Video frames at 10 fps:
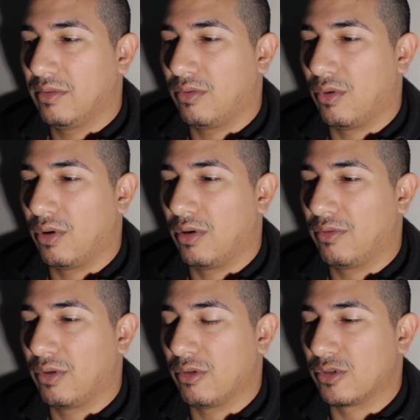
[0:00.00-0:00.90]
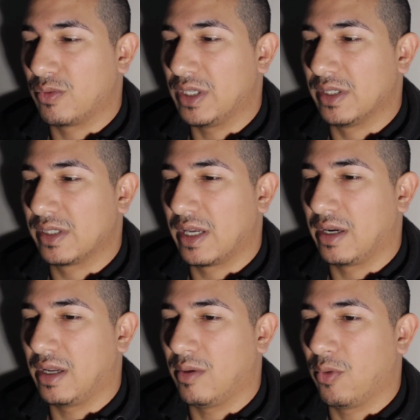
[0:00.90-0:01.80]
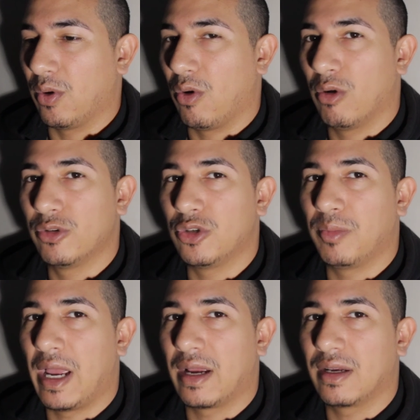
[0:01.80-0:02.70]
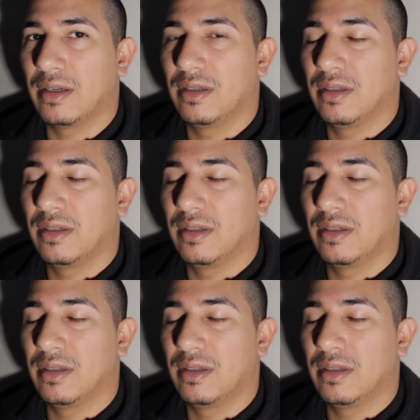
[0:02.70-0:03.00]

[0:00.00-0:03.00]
for those reasons, that it will hold you back,